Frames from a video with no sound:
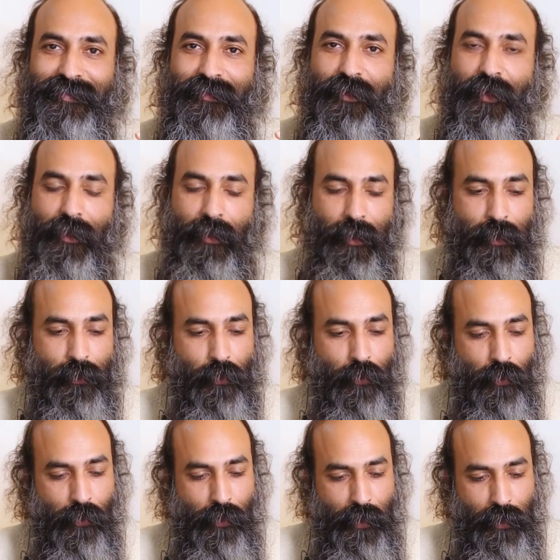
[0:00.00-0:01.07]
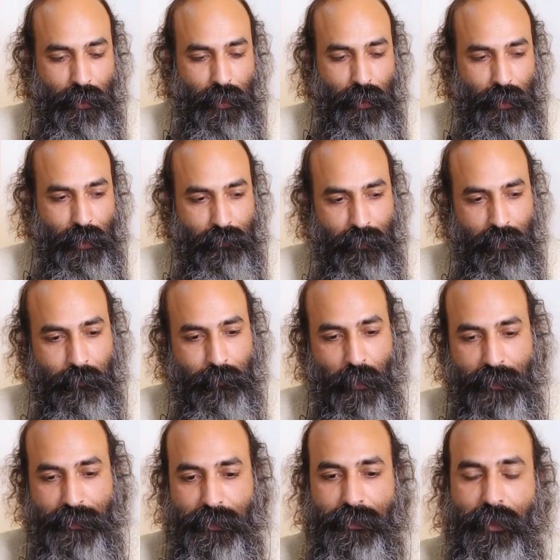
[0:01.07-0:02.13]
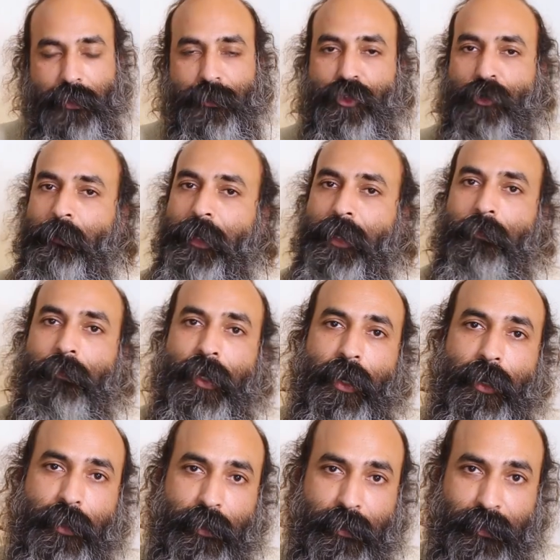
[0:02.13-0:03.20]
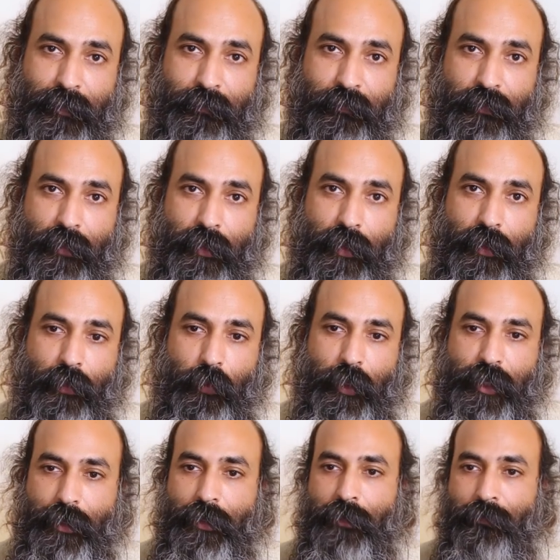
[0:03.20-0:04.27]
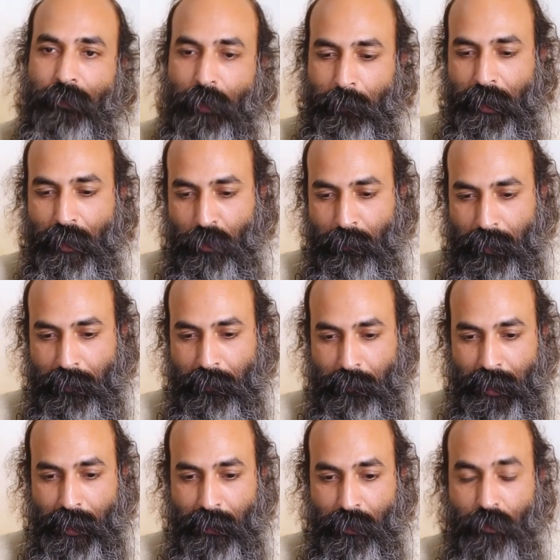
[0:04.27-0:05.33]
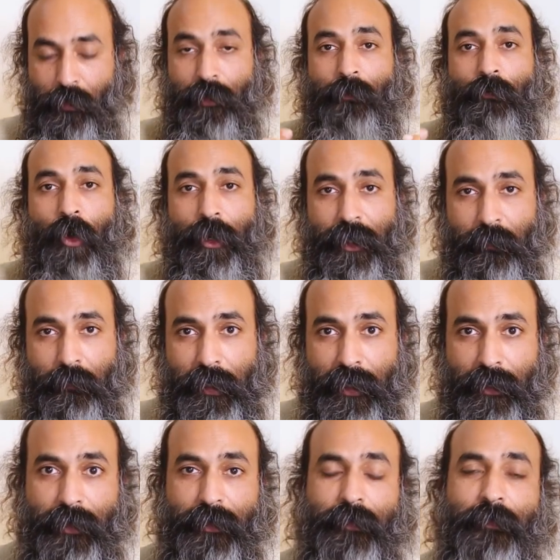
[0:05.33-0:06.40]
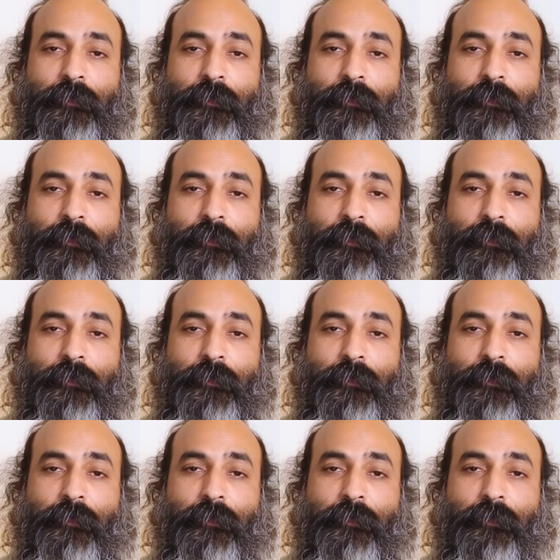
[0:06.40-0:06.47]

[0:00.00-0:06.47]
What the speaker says: Yeah, our whole living process starts to become mechanical. We turn from a human being to a robotic being.